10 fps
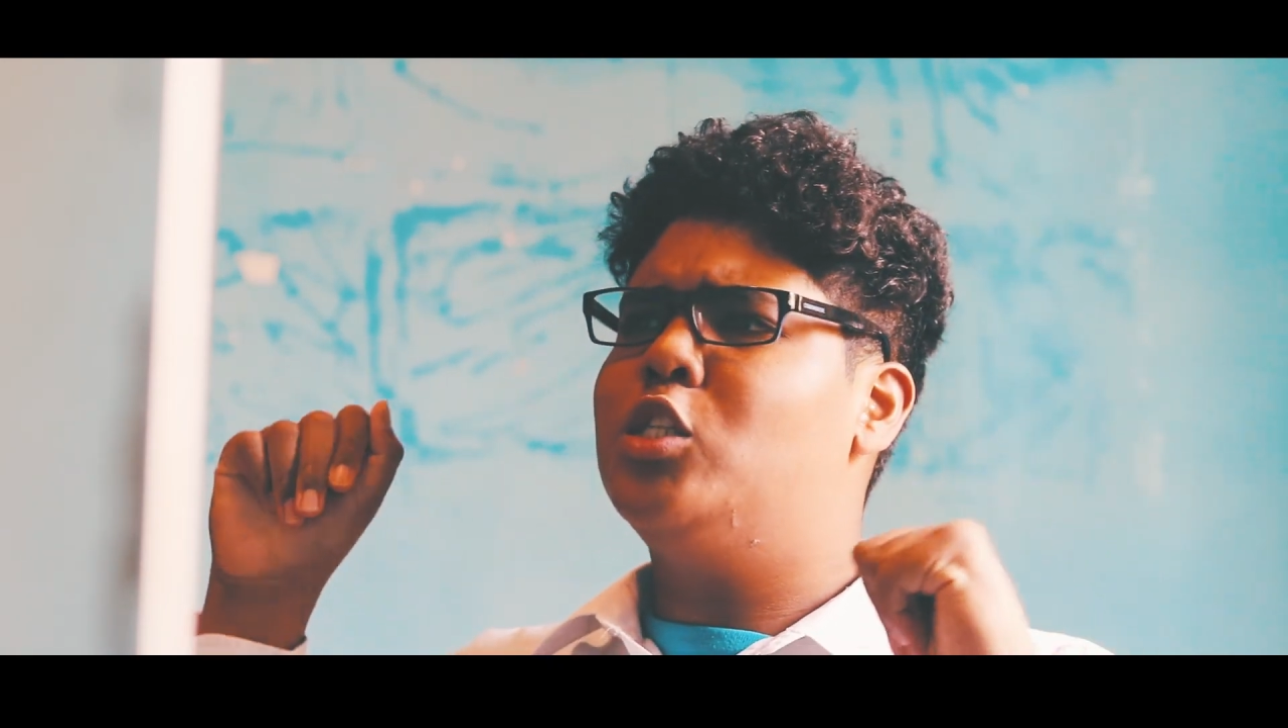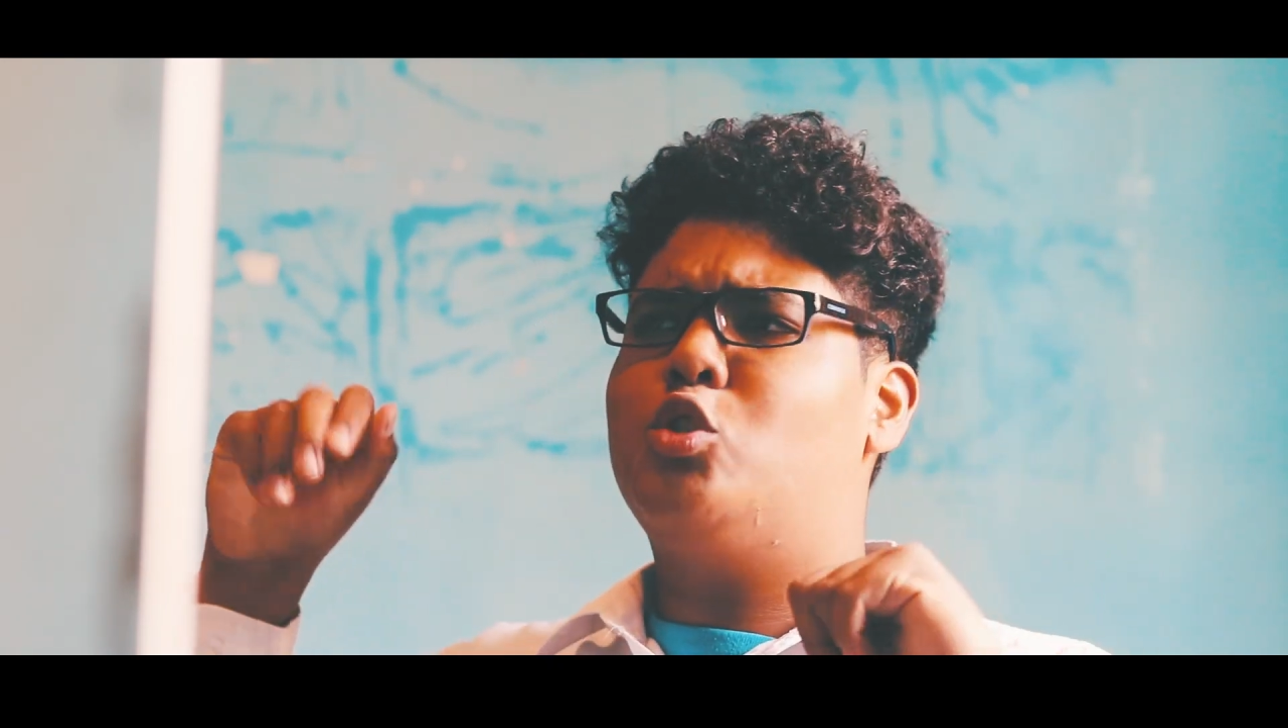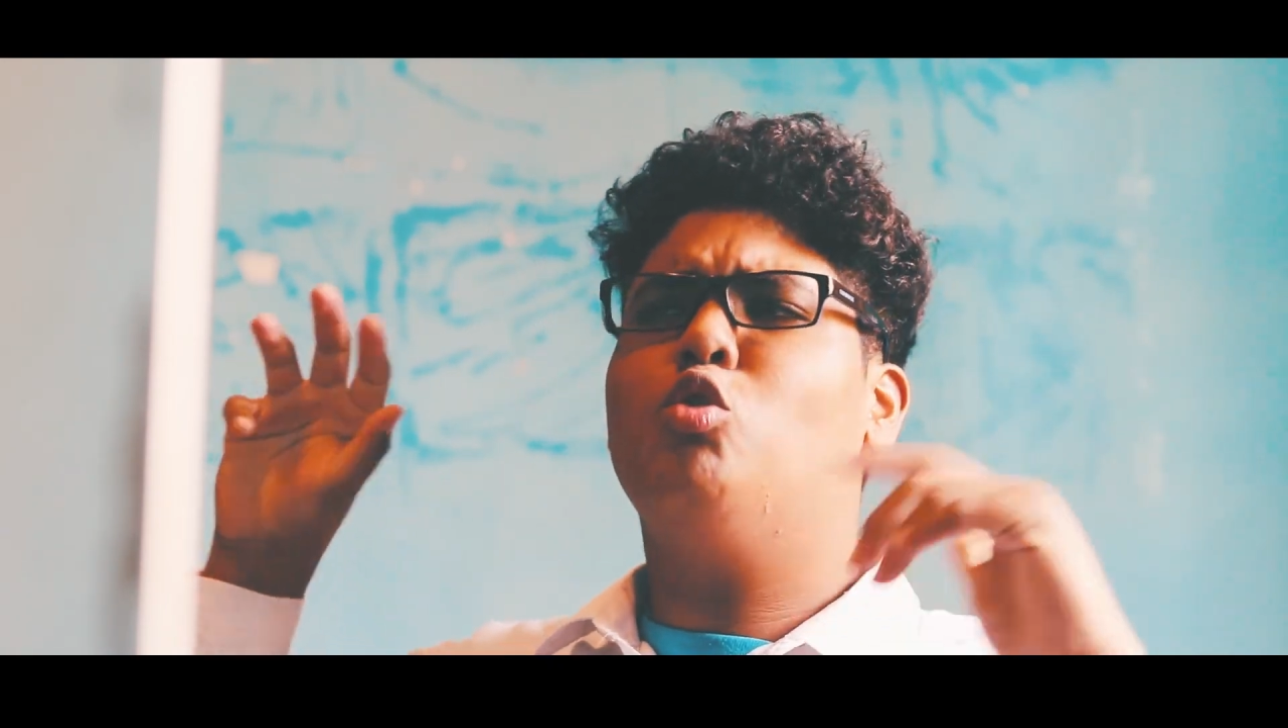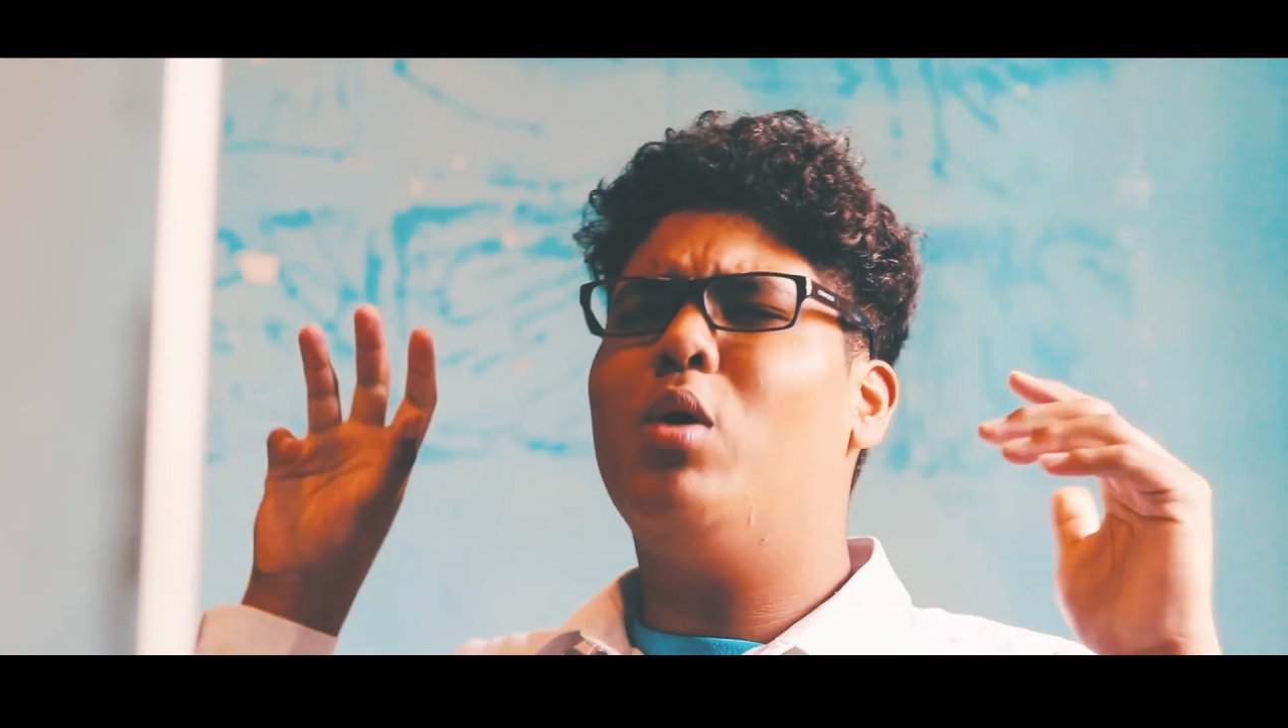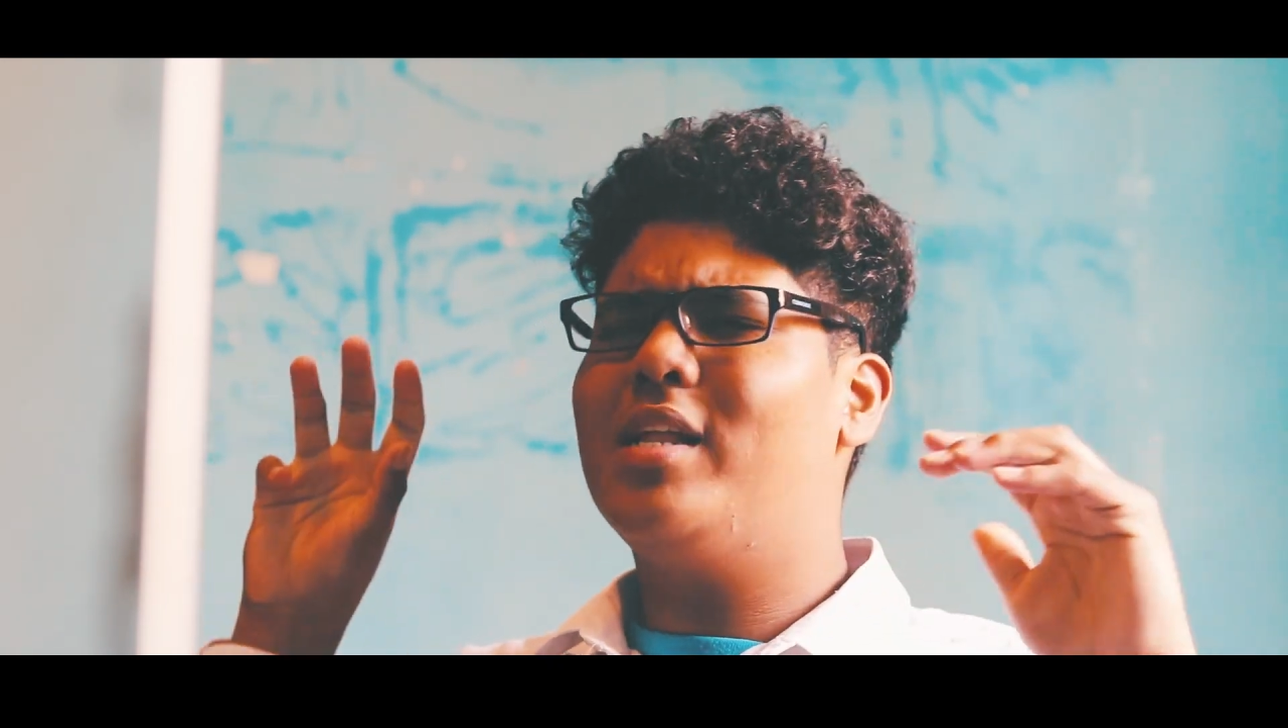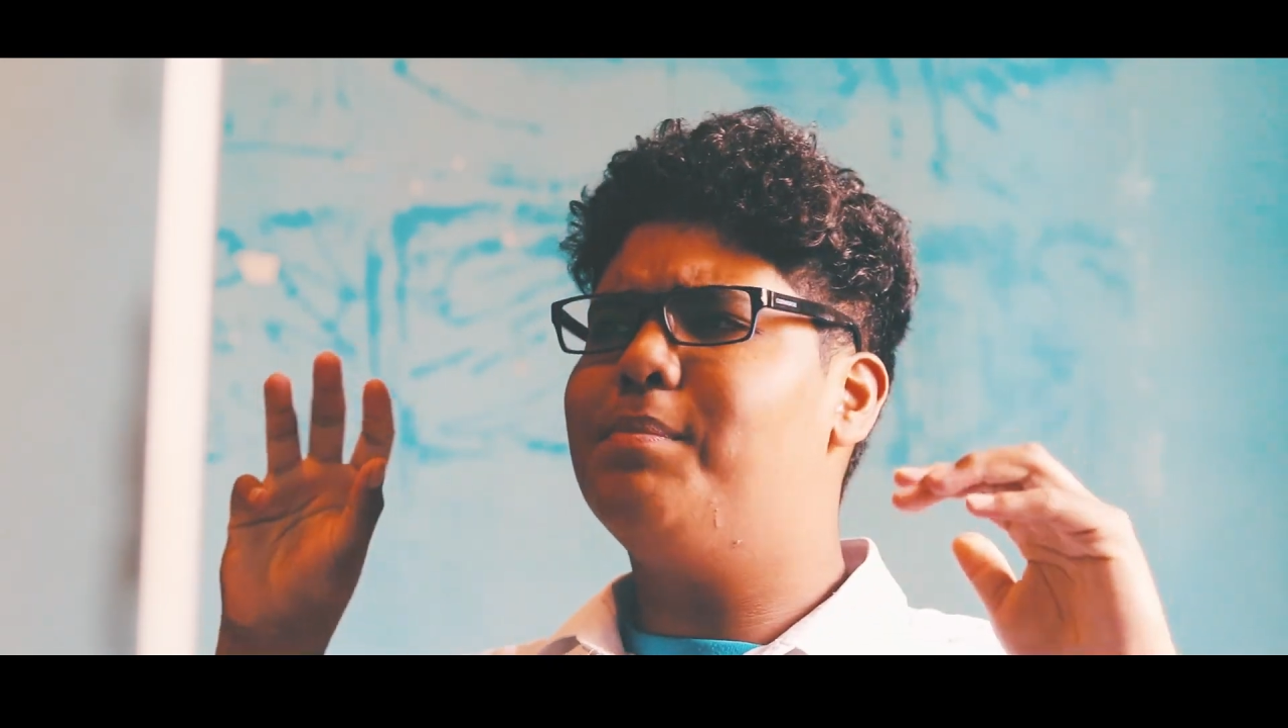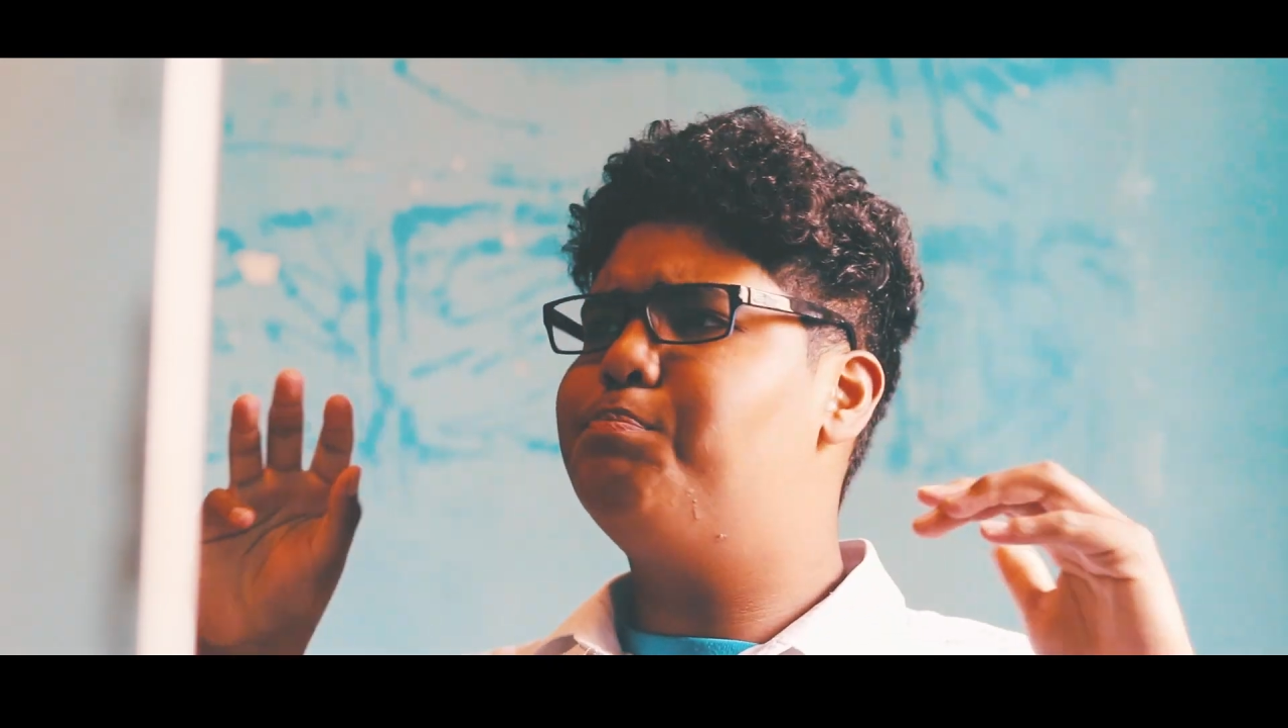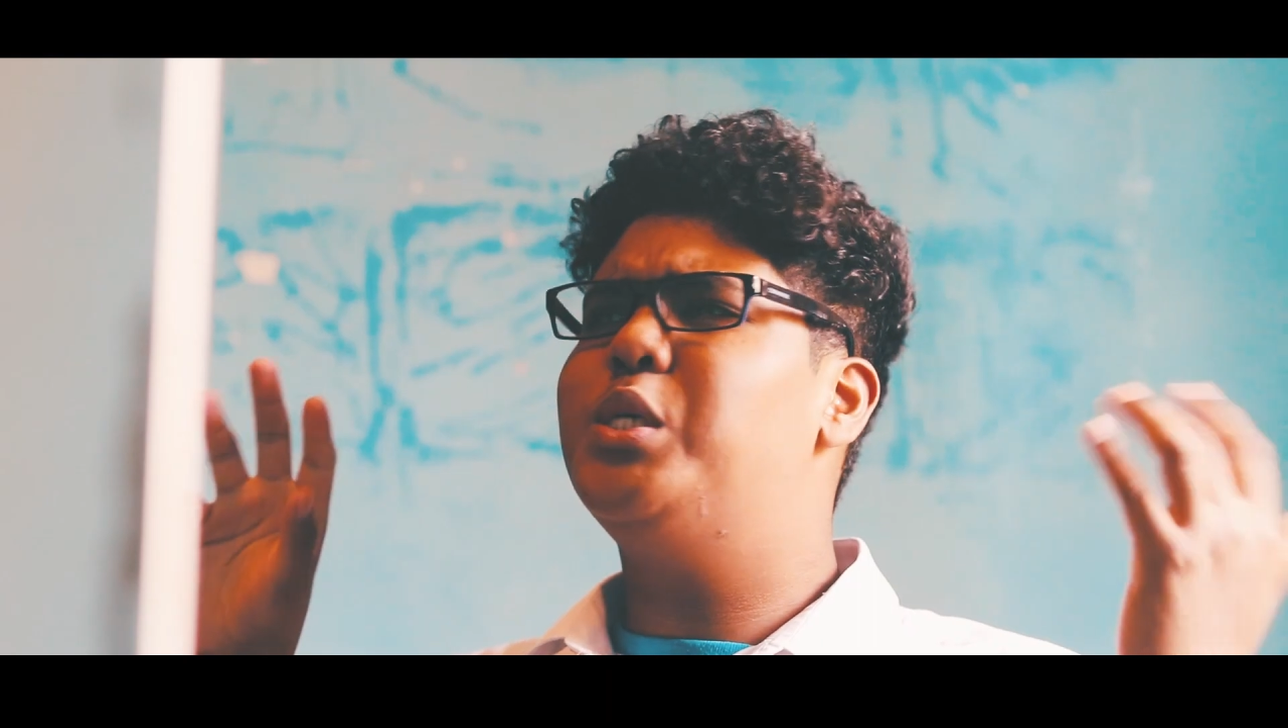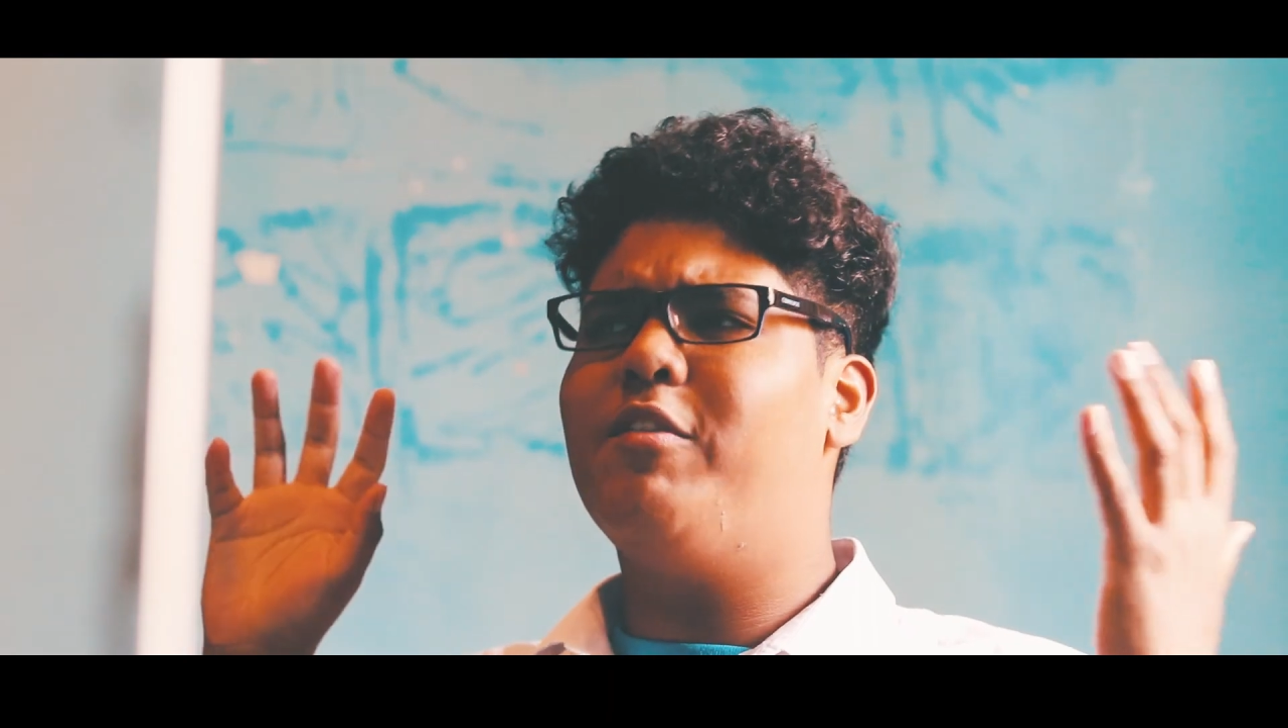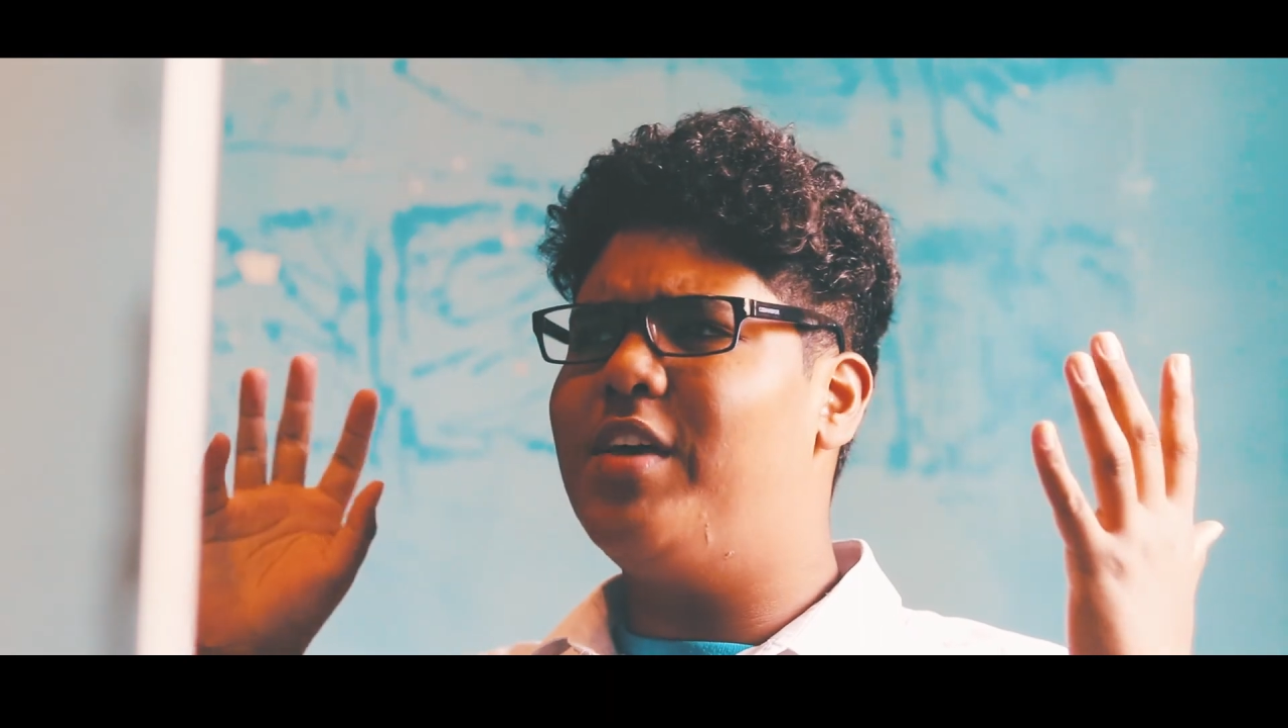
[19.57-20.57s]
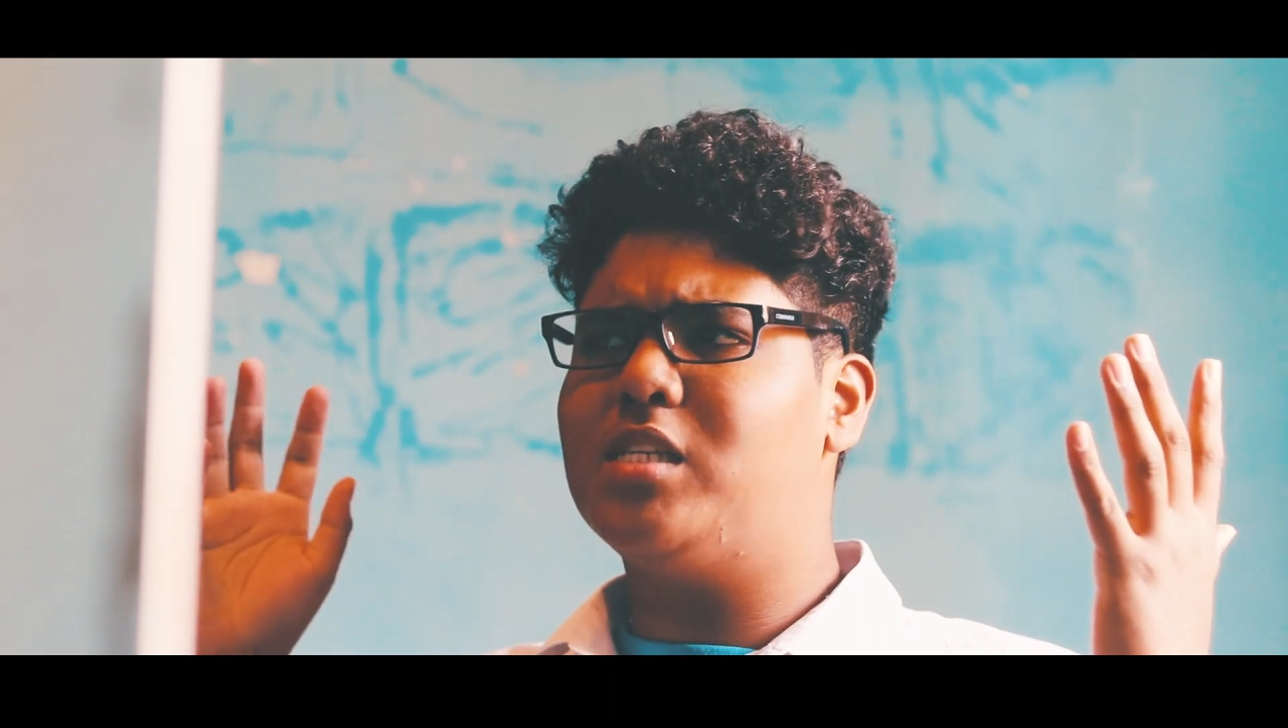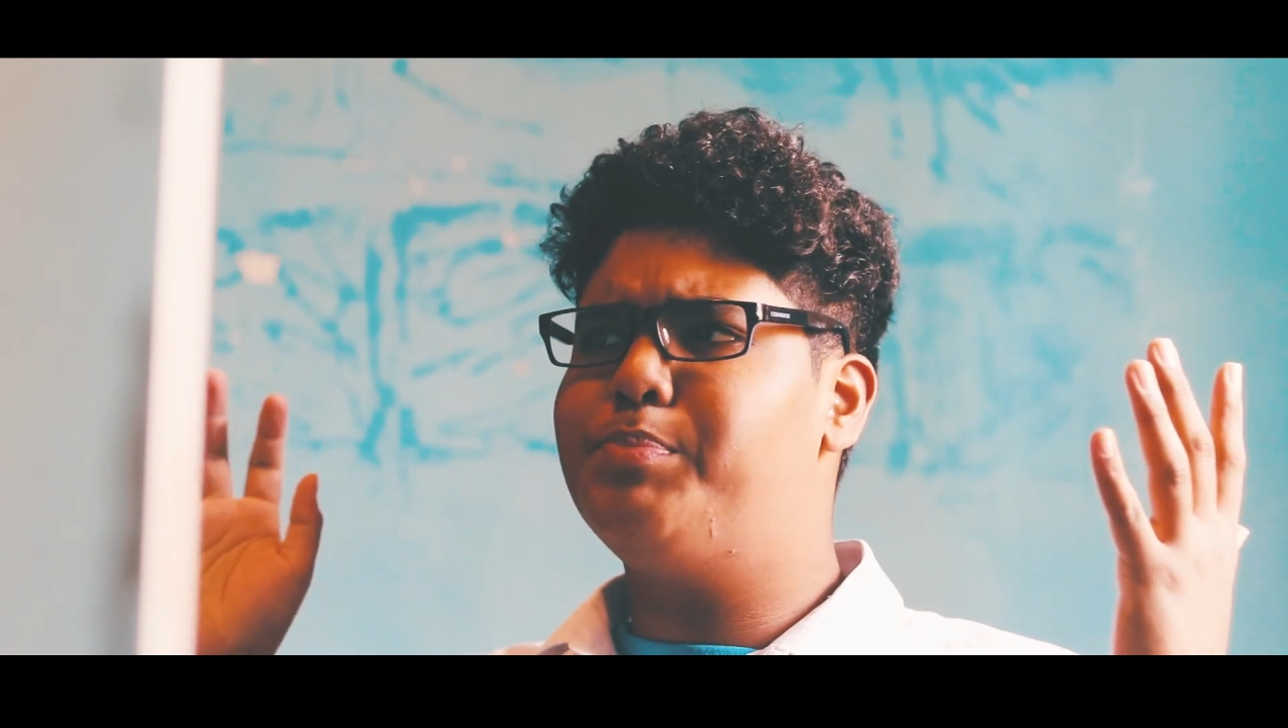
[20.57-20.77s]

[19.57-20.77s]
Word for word: two of the previous